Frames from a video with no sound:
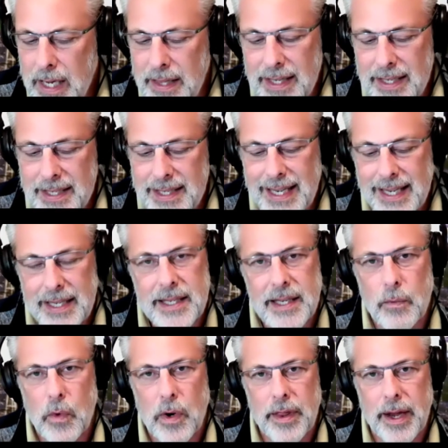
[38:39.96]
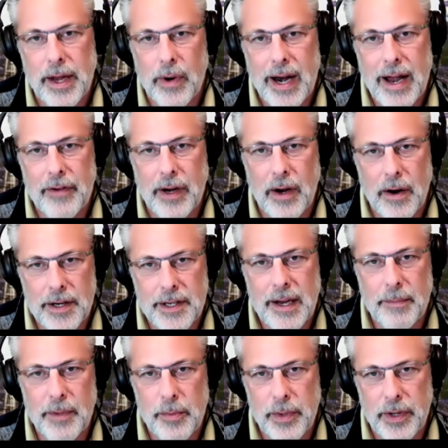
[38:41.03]
season, where they were having a hard time
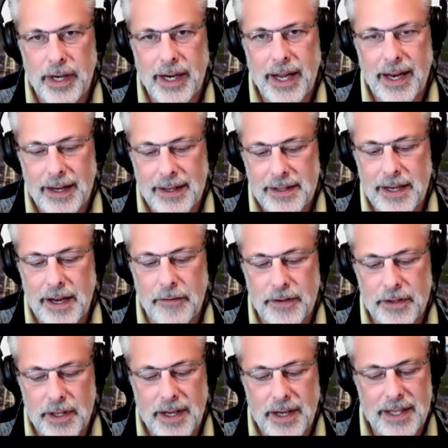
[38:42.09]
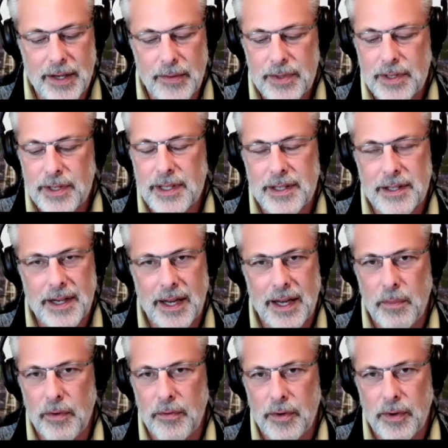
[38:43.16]
communicating and stuff, is because he was just getting
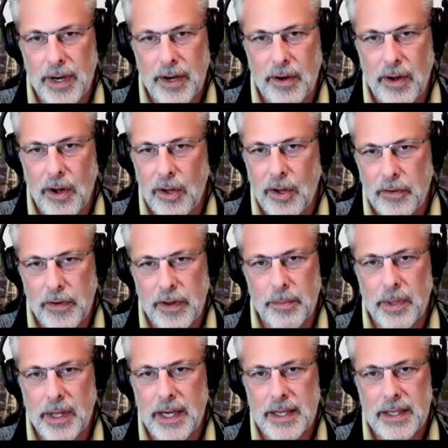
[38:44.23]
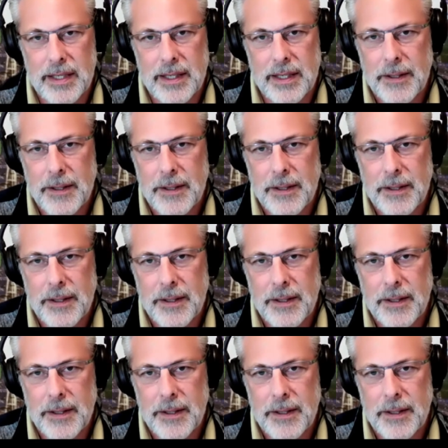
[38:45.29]
moved around all over the place.